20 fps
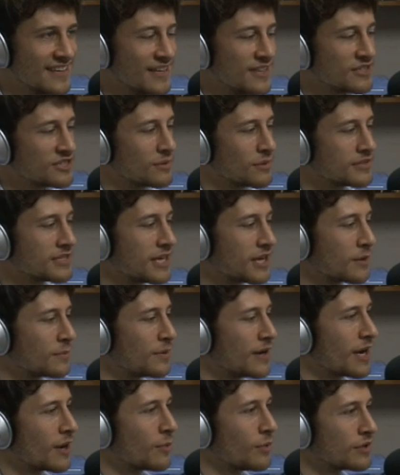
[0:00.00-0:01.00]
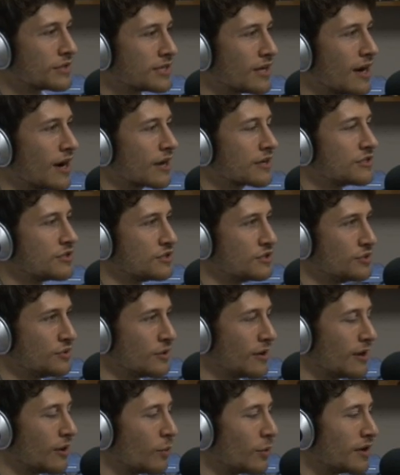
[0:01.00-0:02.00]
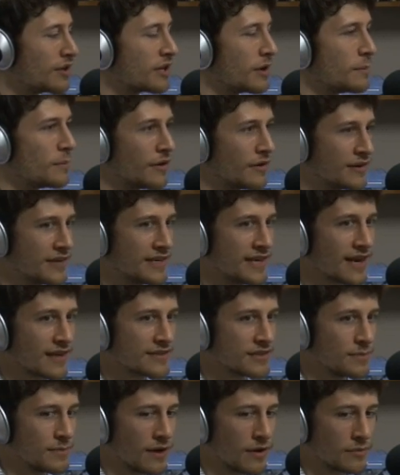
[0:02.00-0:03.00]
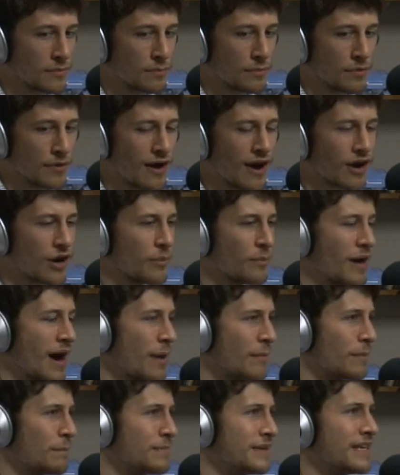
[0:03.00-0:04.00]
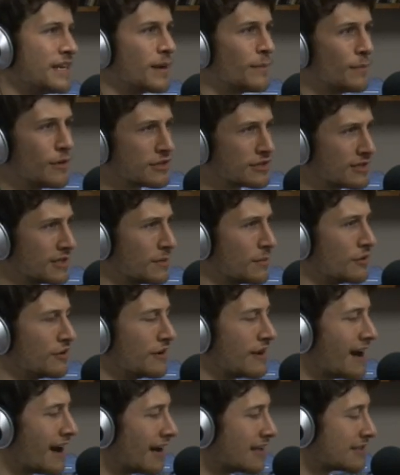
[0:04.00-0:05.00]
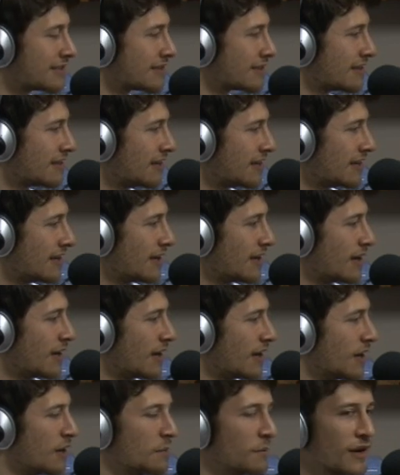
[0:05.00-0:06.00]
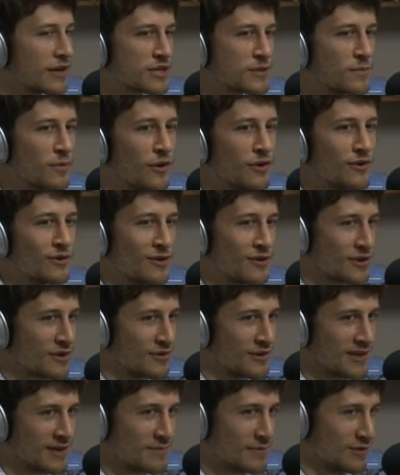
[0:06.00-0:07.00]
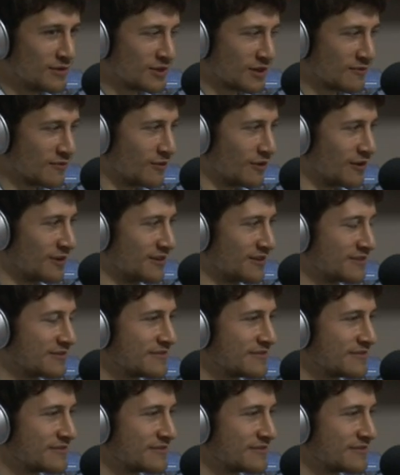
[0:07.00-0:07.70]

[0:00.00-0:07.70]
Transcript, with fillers: So we'll take a break. We'll talk to William Murray next about Barack Obama being a Muslim or not, and much more North Korean music for you.